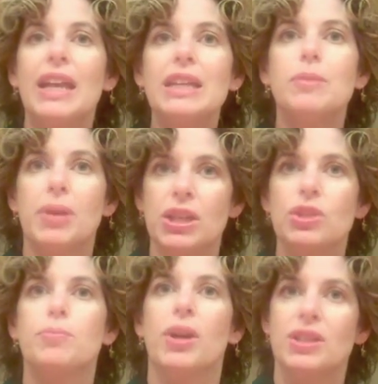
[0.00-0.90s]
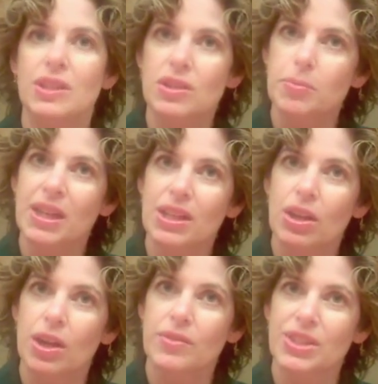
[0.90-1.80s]
anybody to participate in
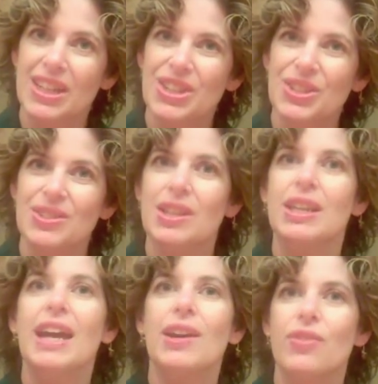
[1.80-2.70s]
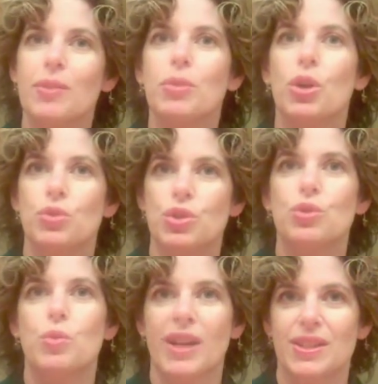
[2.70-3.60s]
conversations and have them go
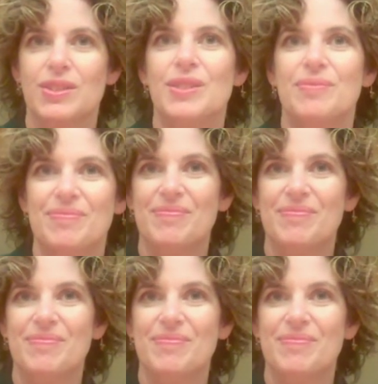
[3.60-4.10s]
two ways.